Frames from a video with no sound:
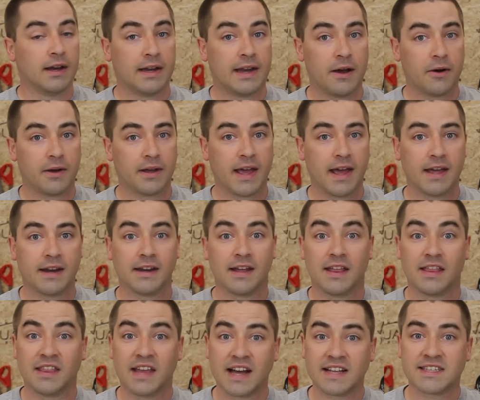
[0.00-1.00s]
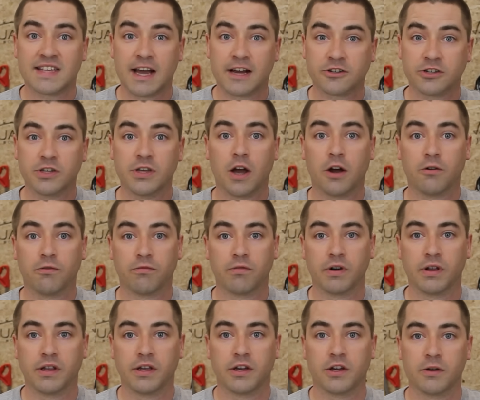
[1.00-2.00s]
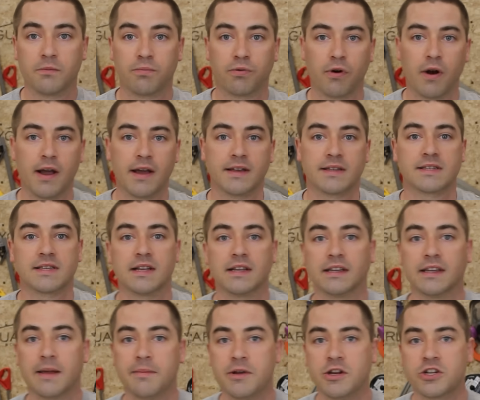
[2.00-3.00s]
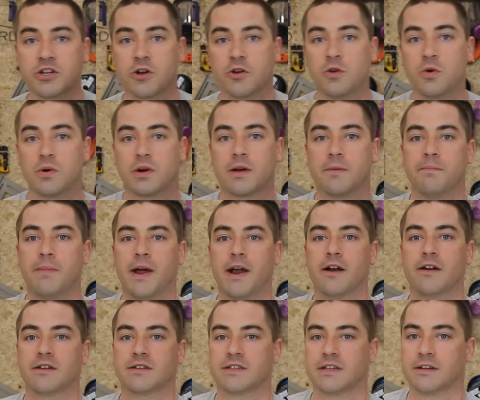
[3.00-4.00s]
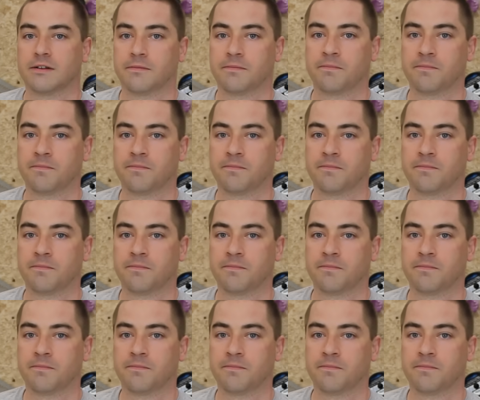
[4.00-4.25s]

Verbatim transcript: Now again, that's actually a really good price. Let me show you a comparison.